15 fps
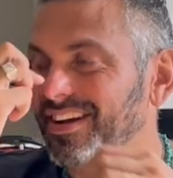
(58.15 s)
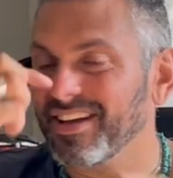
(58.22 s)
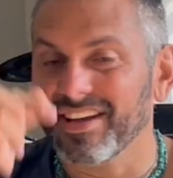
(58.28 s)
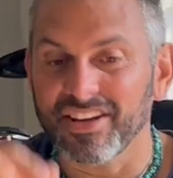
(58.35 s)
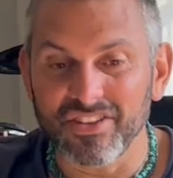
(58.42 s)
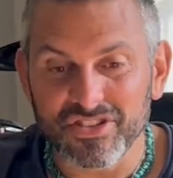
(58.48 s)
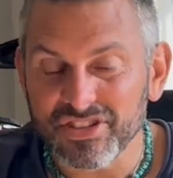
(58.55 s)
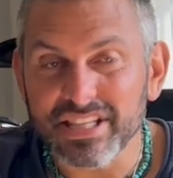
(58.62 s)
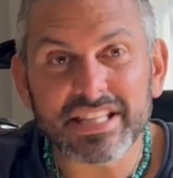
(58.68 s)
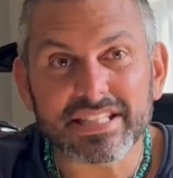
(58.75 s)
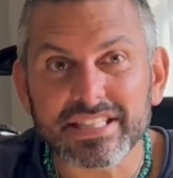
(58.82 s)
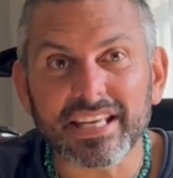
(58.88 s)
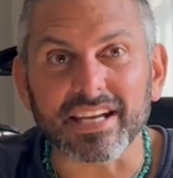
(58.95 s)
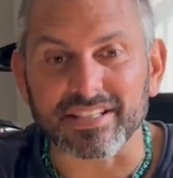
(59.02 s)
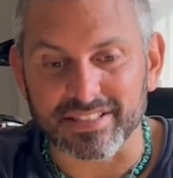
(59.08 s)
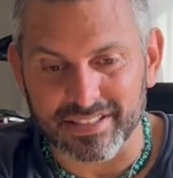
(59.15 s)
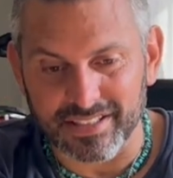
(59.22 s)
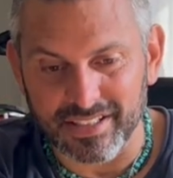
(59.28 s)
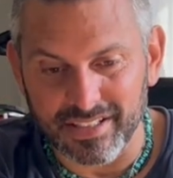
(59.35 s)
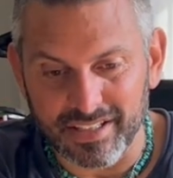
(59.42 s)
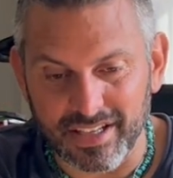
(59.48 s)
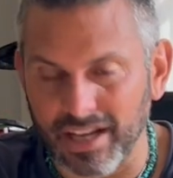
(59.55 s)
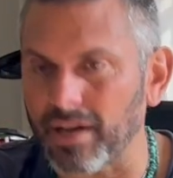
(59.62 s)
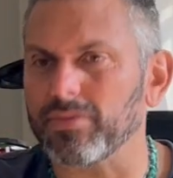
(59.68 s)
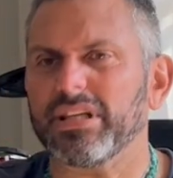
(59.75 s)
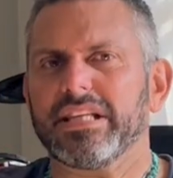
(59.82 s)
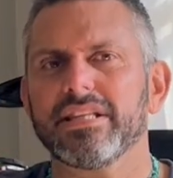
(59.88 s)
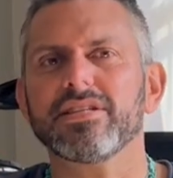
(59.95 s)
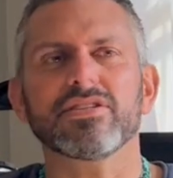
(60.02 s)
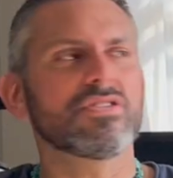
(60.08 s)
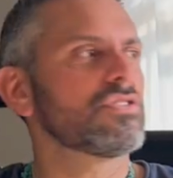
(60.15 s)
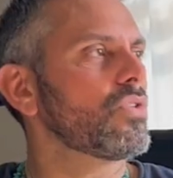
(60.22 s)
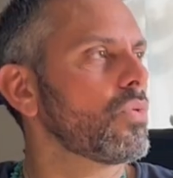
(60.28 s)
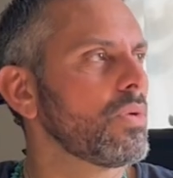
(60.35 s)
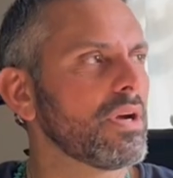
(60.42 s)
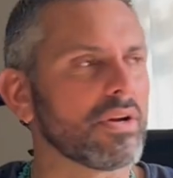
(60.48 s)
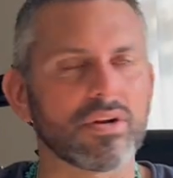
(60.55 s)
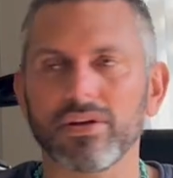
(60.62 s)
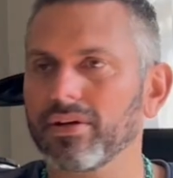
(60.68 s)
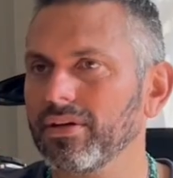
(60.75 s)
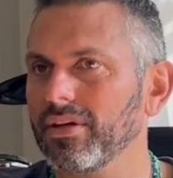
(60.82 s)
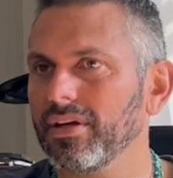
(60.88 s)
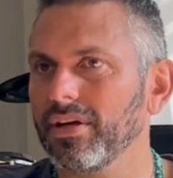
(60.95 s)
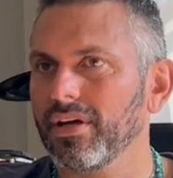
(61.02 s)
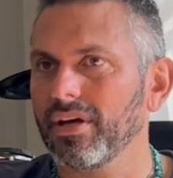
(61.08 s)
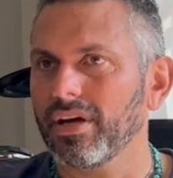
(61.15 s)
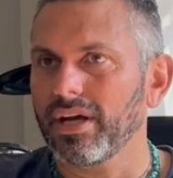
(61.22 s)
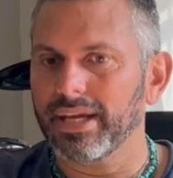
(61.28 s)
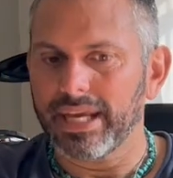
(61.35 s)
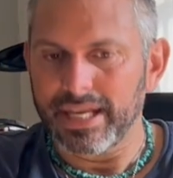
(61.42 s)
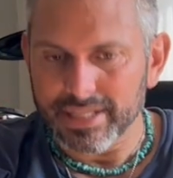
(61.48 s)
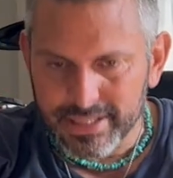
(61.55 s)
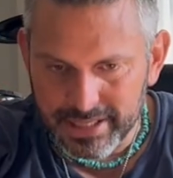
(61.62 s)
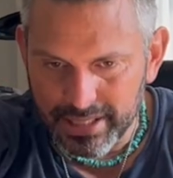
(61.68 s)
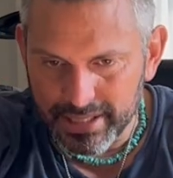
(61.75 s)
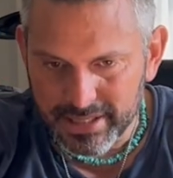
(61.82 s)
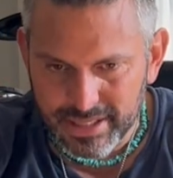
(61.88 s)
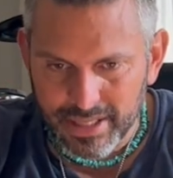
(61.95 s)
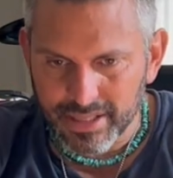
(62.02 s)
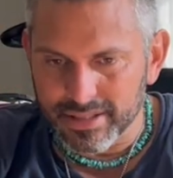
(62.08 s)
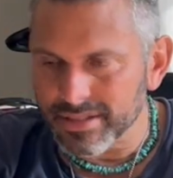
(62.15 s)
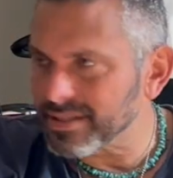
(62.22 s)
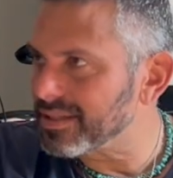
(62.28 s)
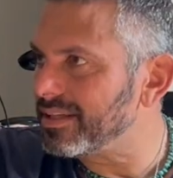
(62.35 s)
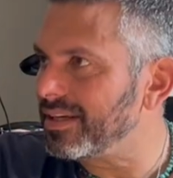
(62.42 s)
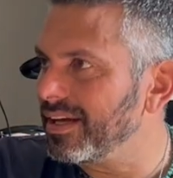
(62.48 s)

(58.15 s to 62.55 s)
Couldn't see the sticks. And I was like, this is so weird. I can't see the sticks.